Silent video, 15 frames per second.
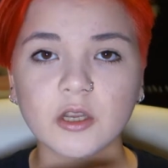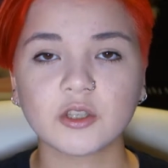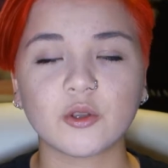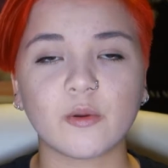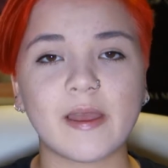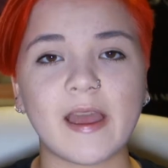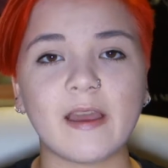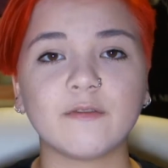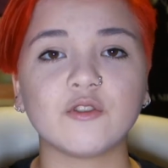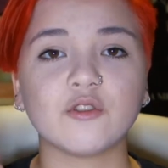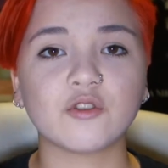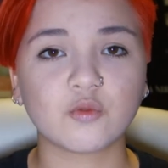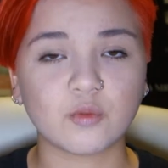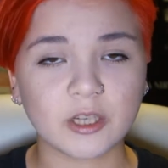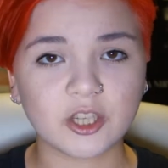so I have to
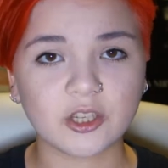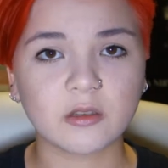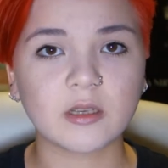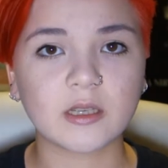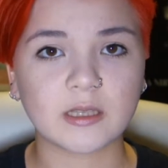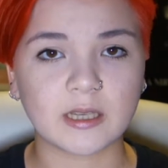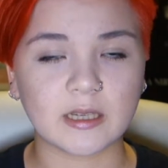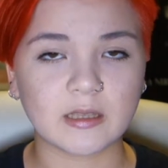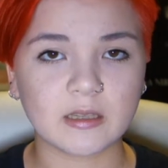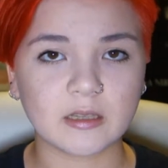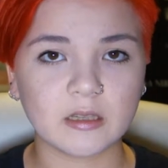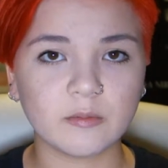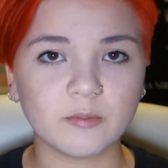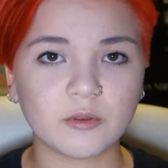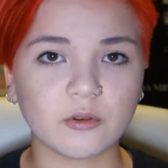switch to cassette
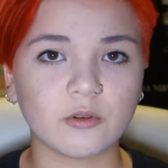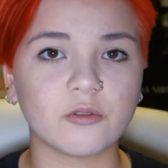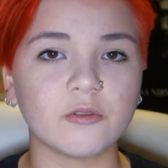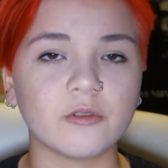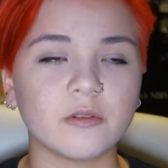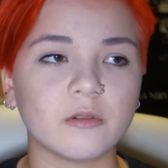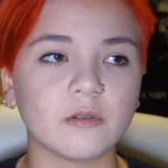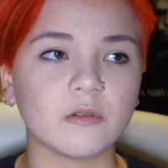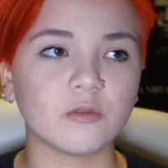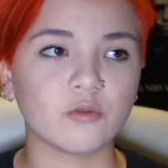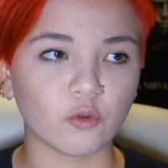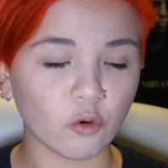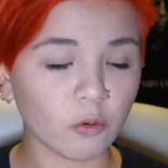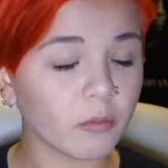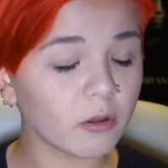tapes or the
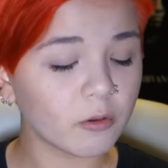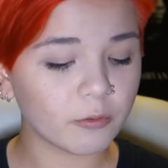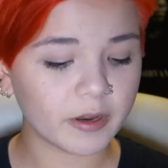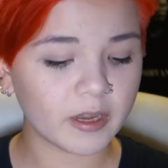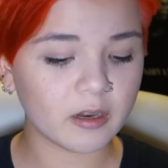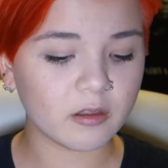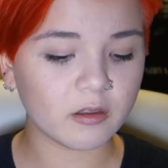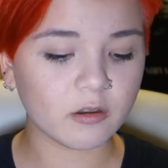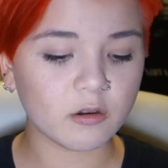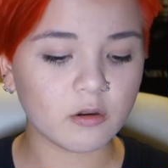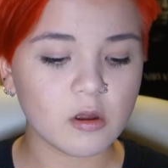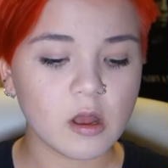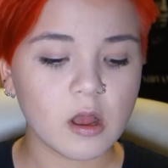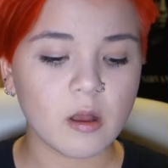normal radio.